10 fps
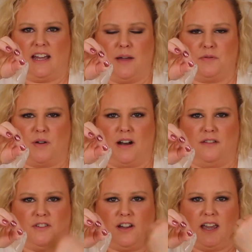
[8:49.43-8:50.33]
it comes right
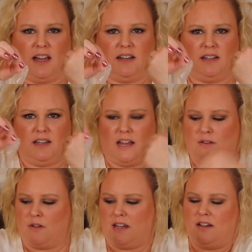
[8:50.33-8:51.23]
off your hand
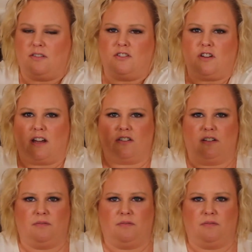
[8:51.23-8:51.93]
and right here in the trash.